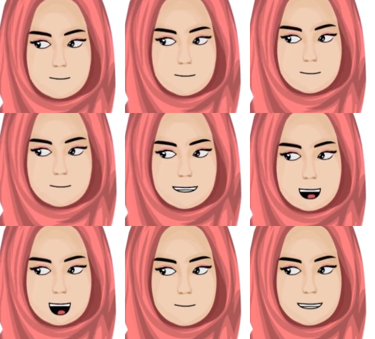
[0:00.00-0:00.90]
means we
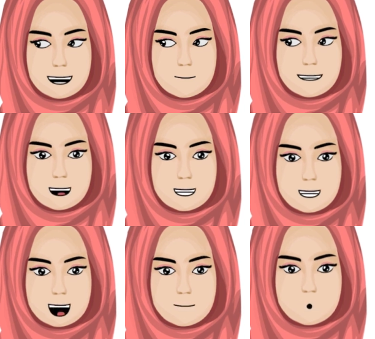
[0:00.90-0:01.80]
have a space and
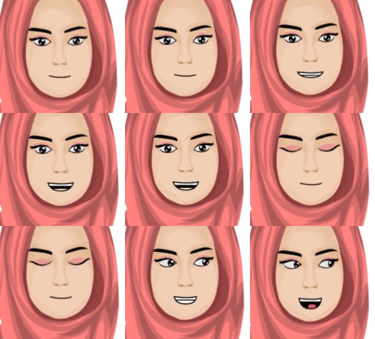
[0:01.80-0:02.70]
that is the
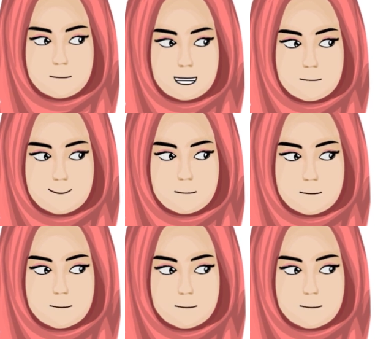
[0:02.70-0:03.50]
sphenoid sinus, okay?